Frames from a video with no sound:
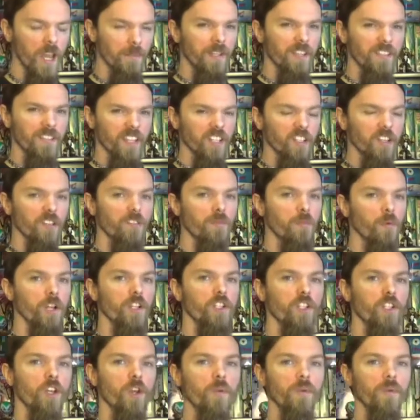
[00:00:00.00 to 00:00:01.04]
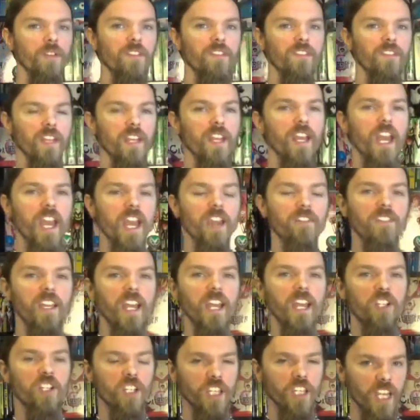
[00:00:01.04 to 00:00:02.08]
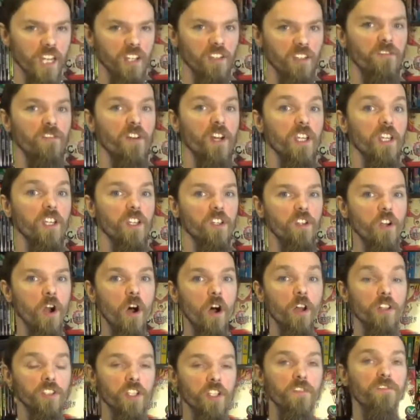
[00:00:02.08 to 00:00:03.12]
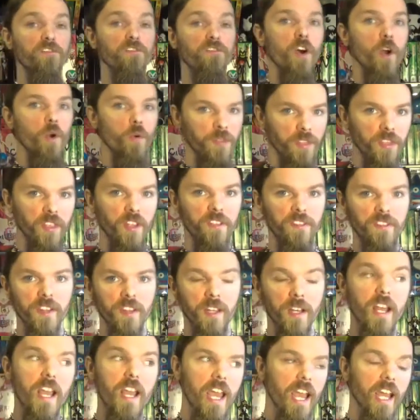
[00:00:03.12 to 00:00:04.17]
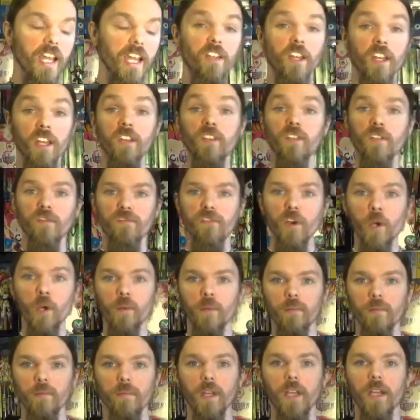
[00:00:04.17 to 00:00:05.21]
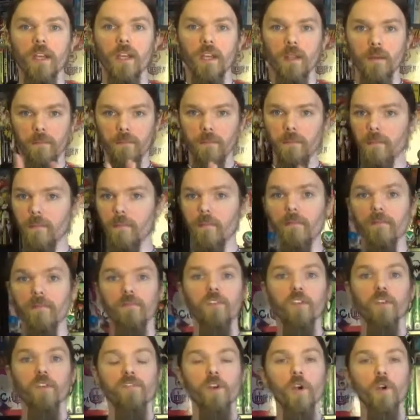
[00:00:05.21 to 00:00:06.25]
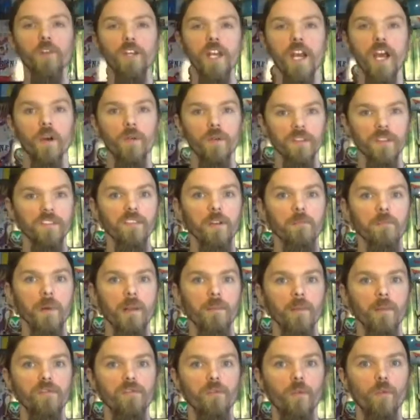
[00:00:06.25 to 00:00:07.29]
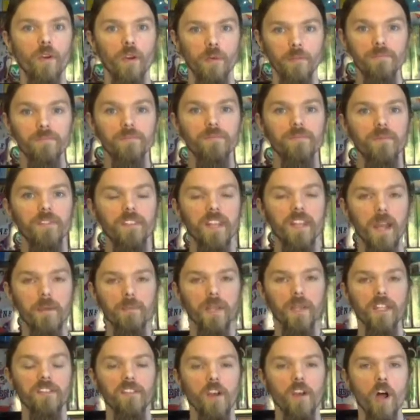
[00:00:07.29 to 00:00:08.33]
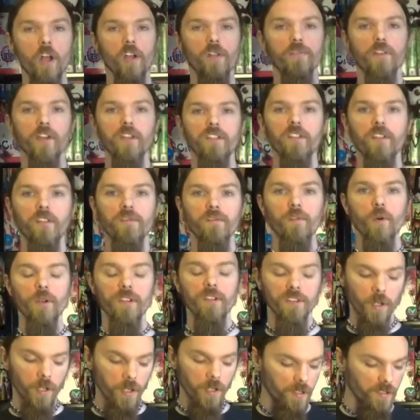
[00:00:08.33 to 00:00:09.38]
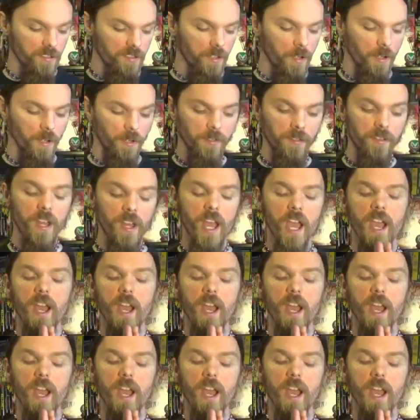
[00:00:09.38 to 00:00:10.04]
because I just wanted to go and see if they actually had the fucking gall to vote this in. And the vote now is in a public forum. That means all of us can voice our concerns.